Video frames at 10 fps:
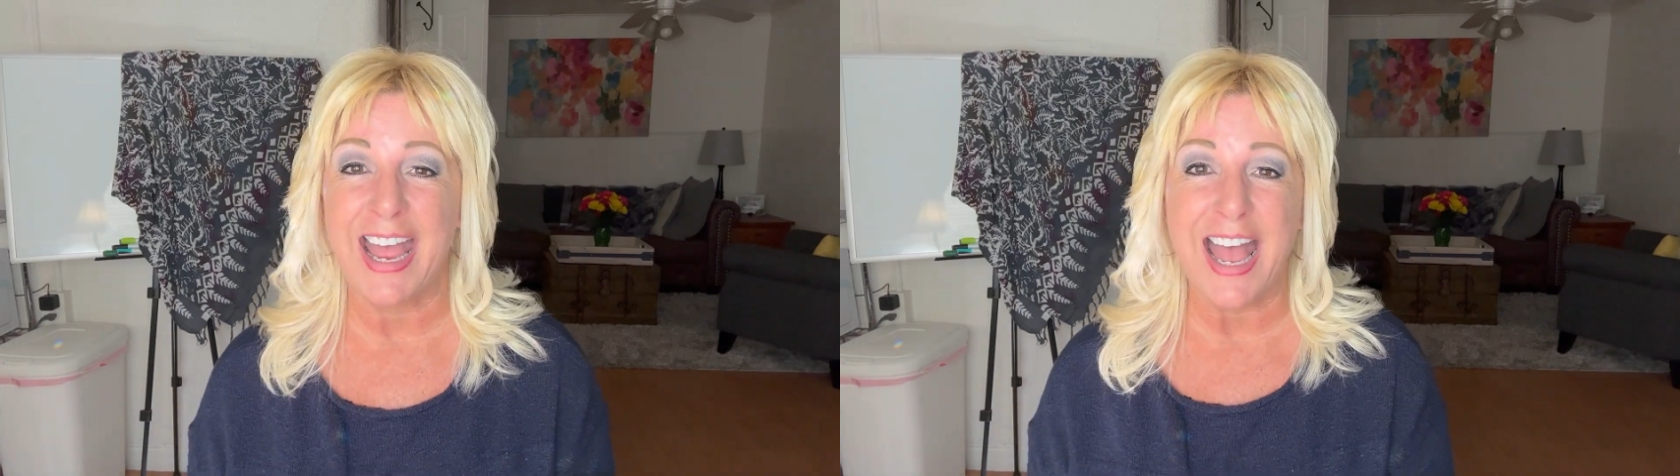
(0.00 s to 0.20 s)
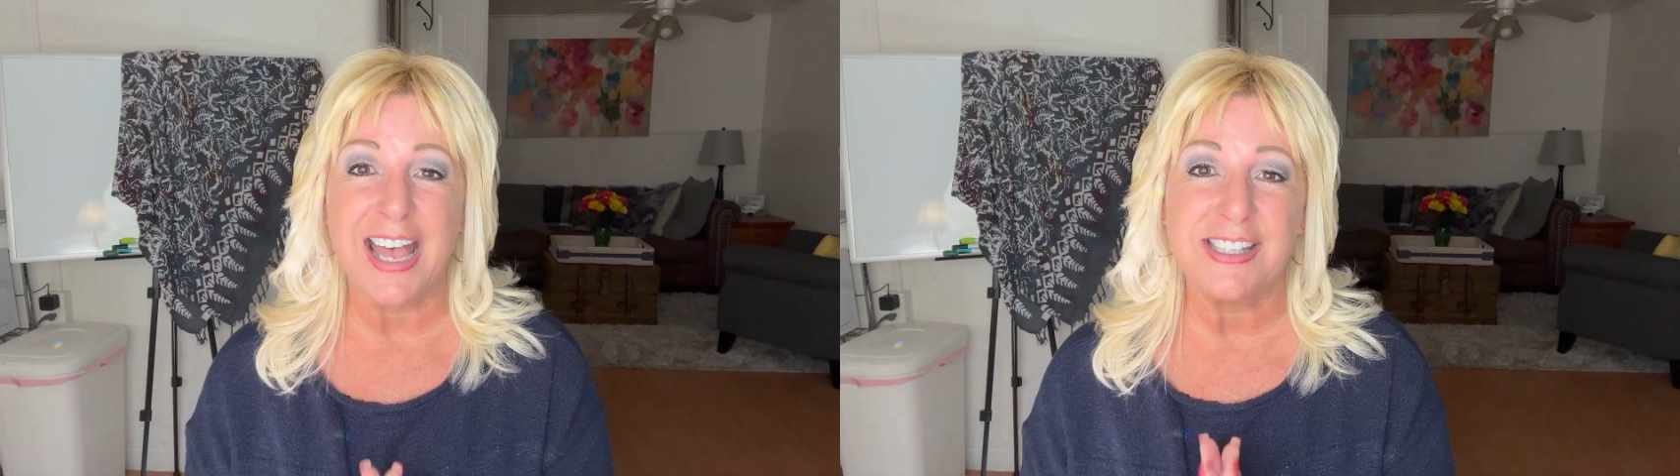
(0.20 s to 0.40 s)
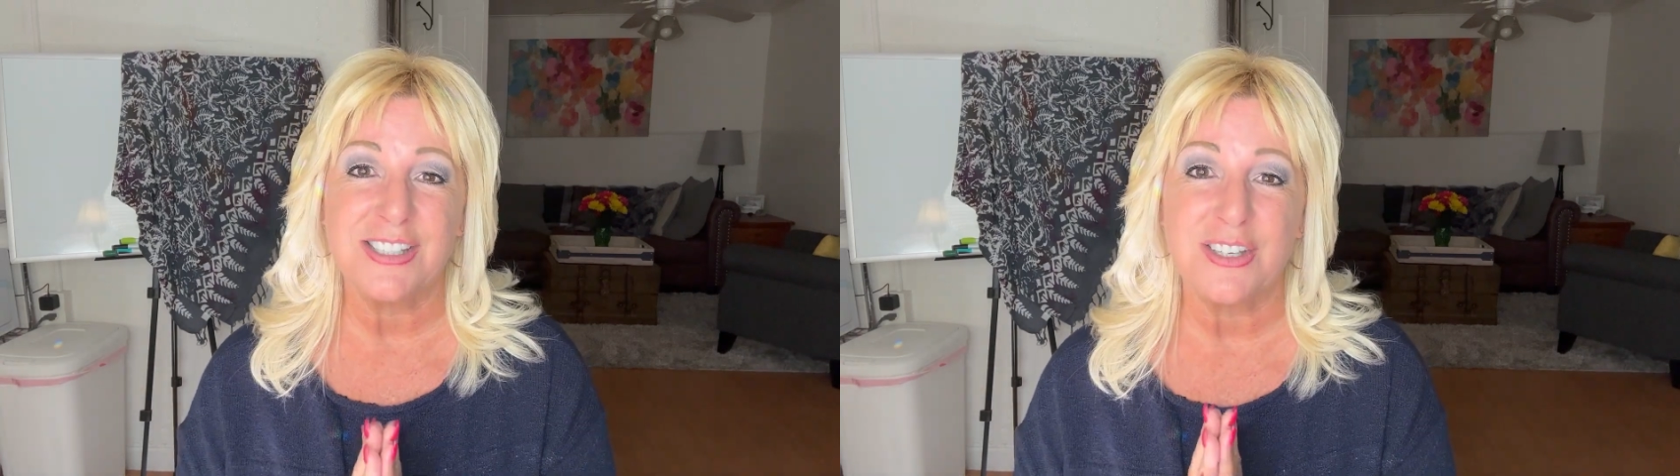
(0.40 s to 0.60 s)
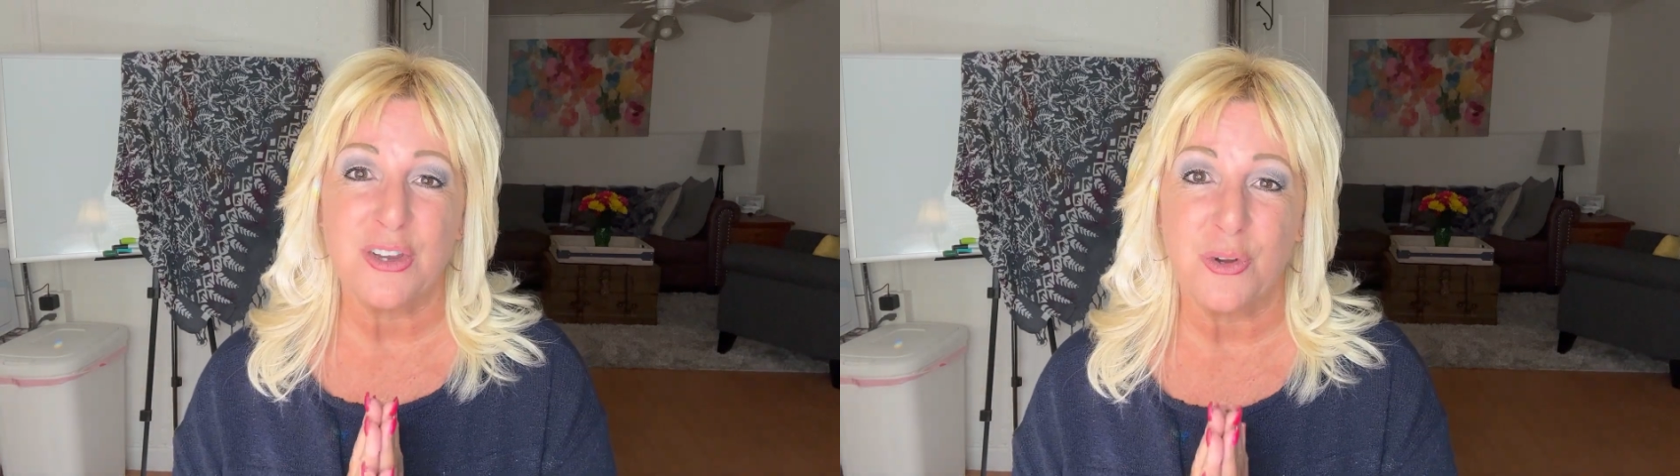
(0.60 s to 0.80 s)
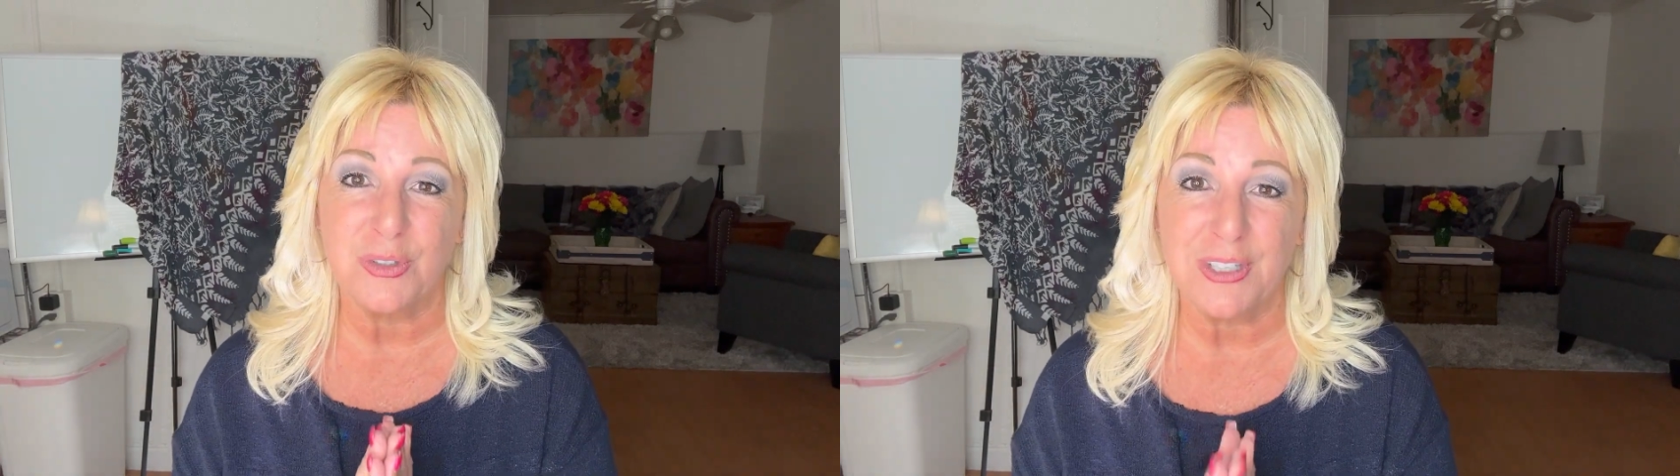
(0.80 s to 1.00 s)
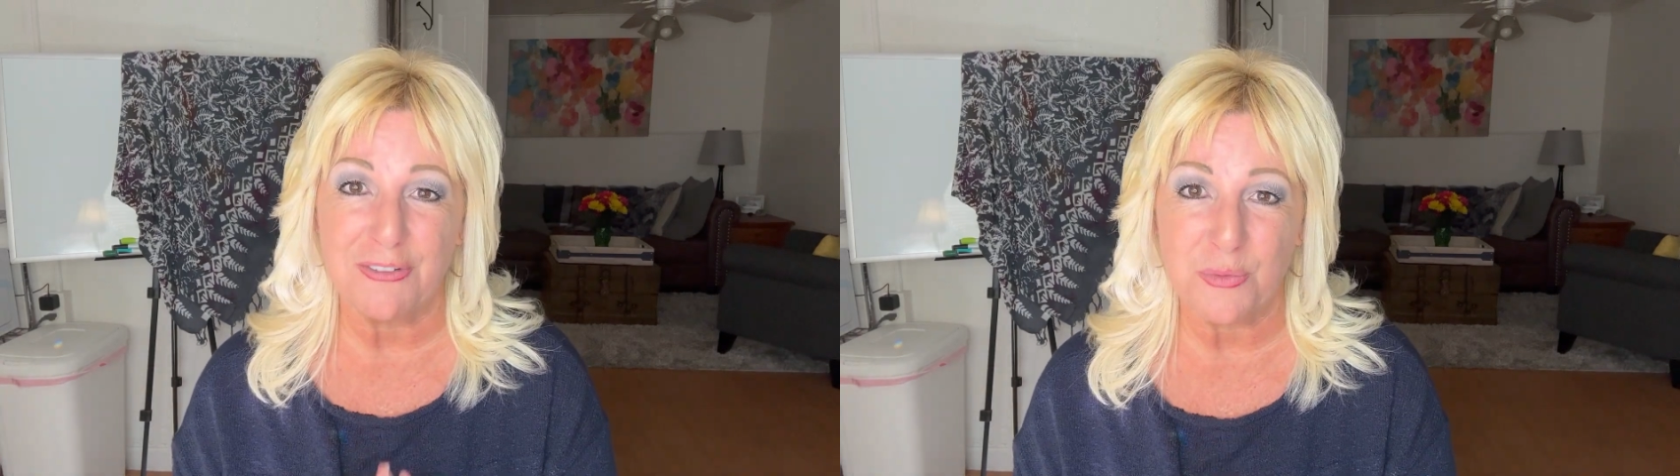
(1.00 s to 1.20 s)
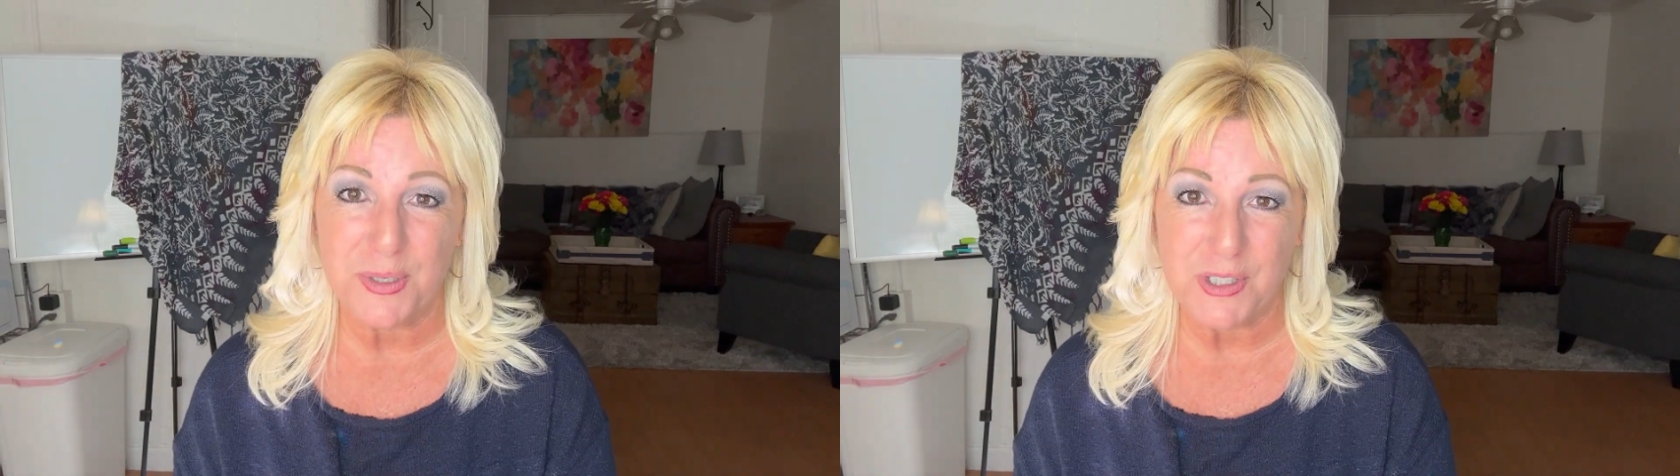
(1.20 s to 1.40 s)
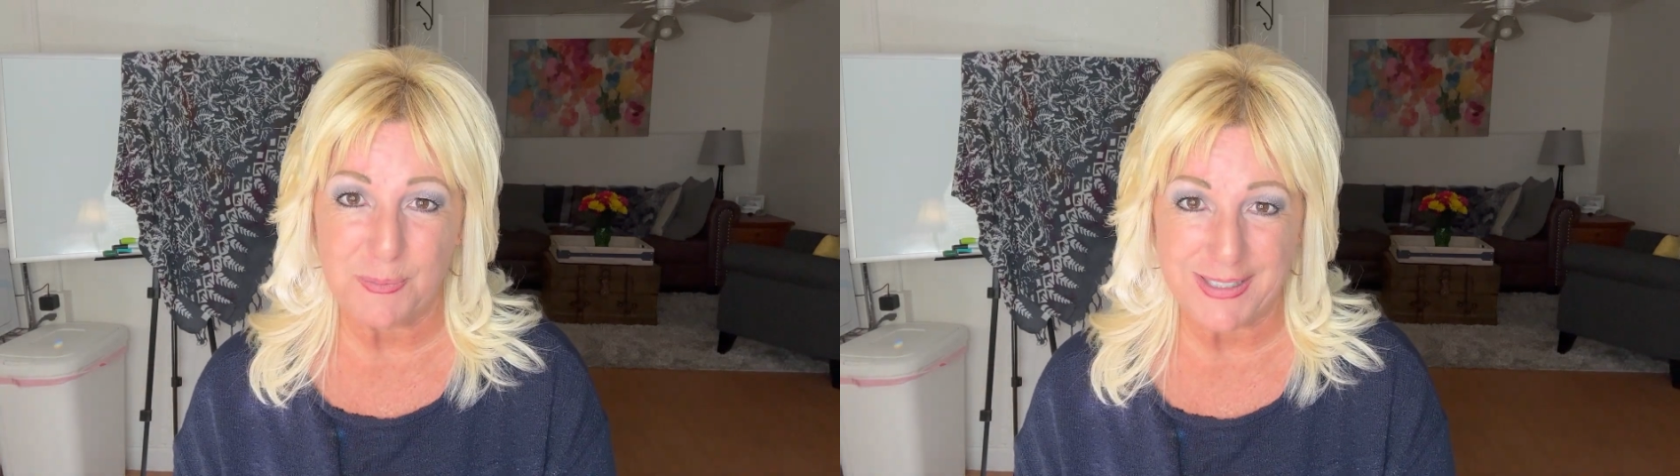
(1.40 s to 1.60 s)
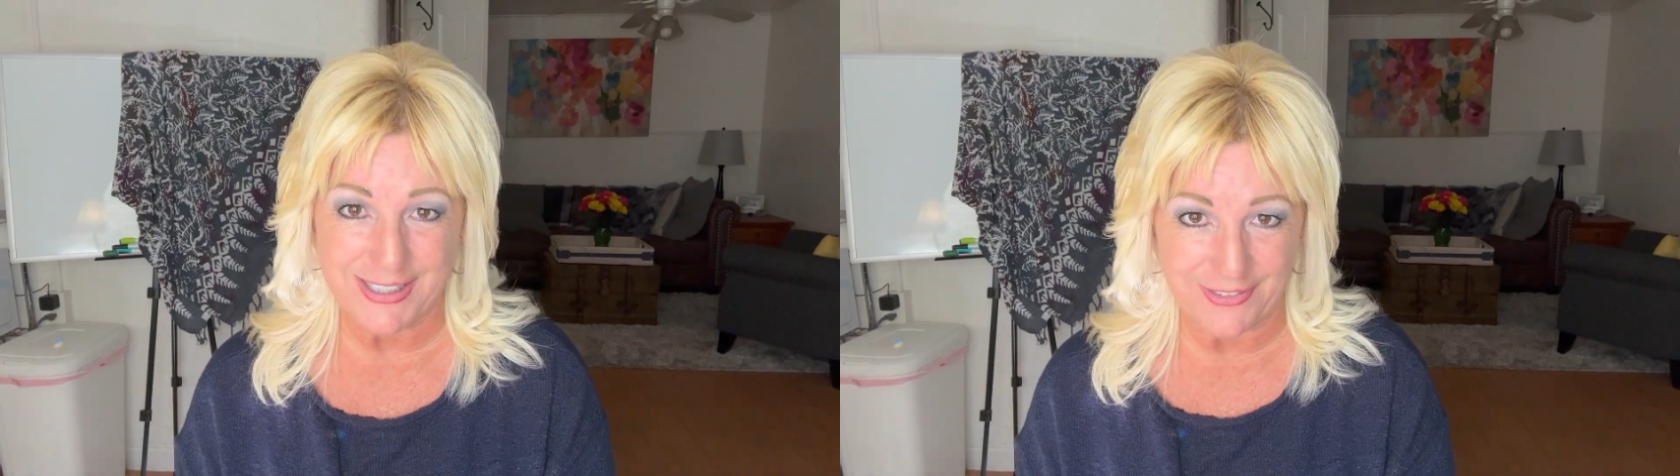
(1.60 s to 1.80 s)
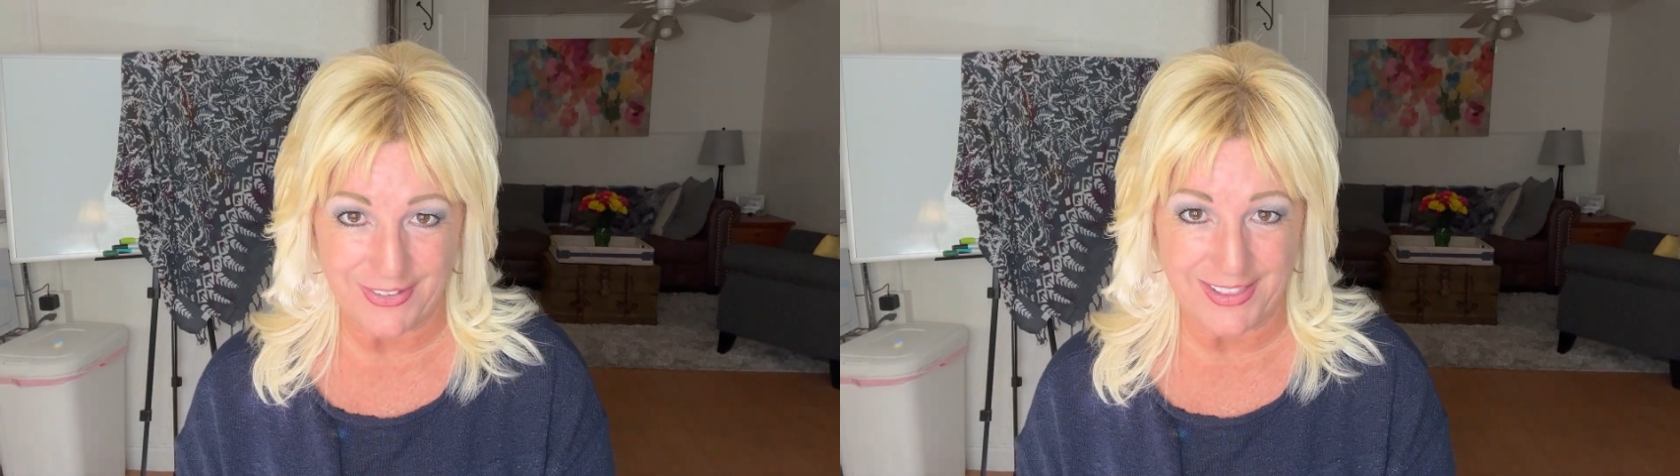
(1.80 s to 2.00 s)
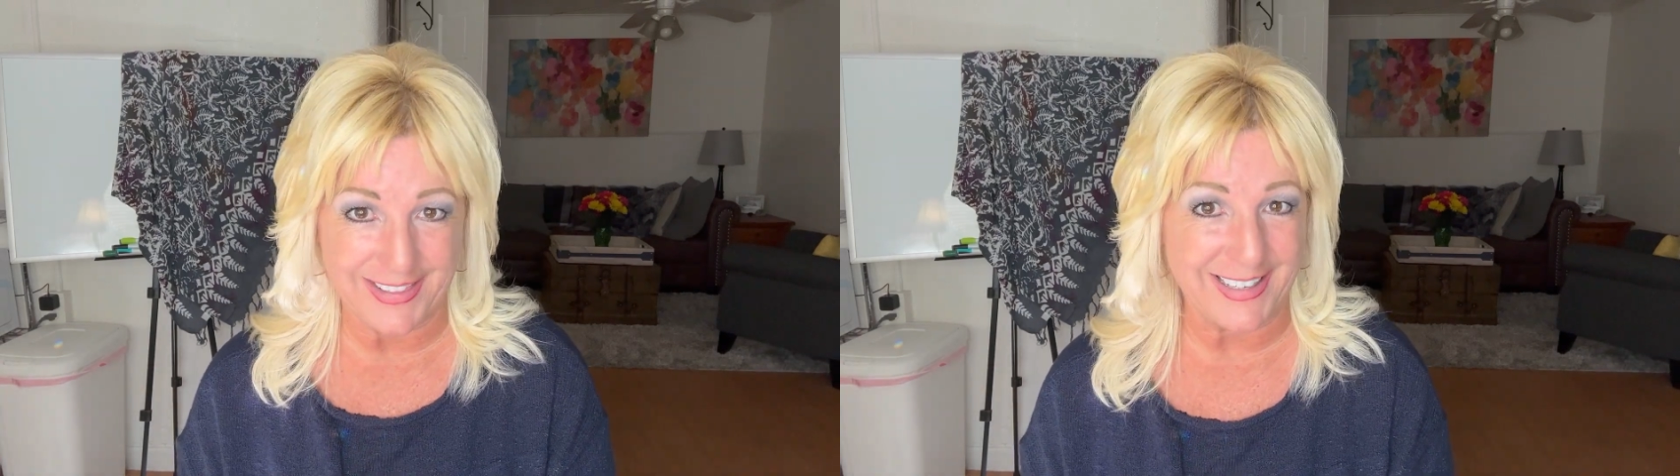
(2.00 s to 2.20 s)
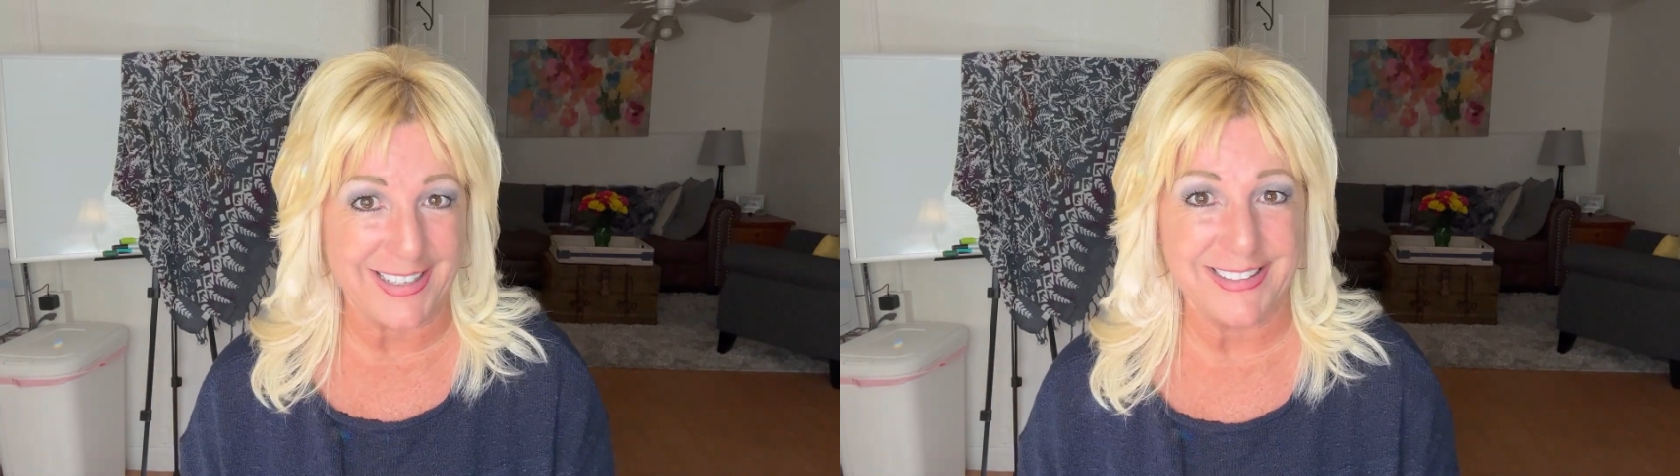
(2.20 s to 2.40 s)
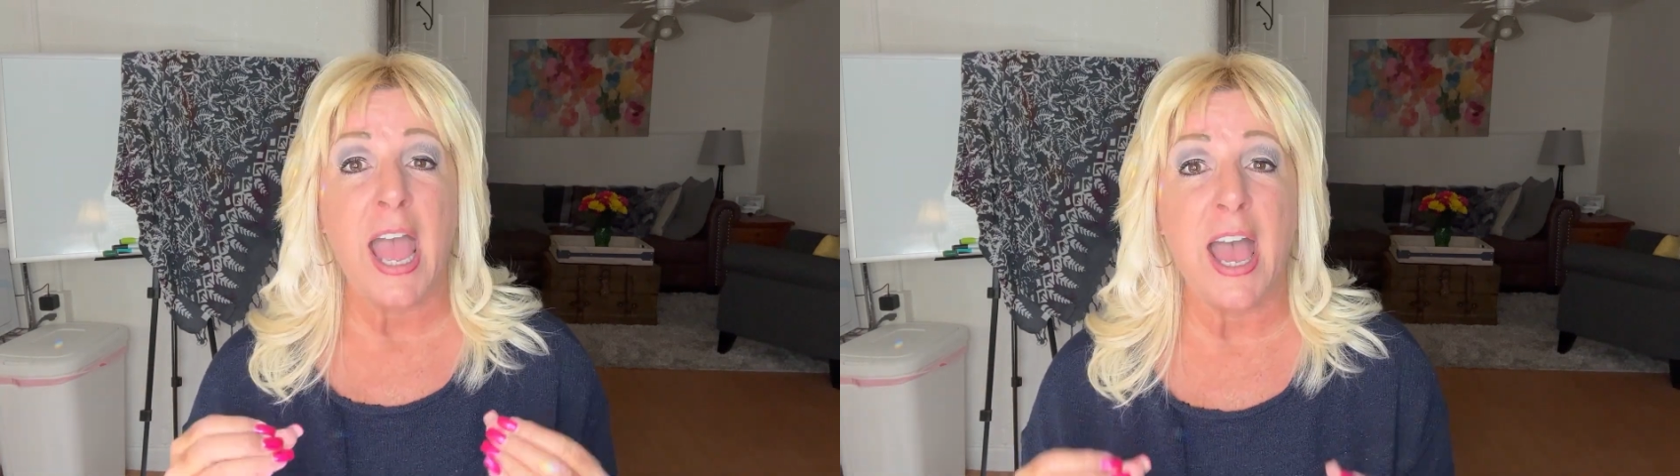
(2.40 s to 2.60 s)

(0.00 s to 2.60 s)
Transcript: ask your loved ones specifically,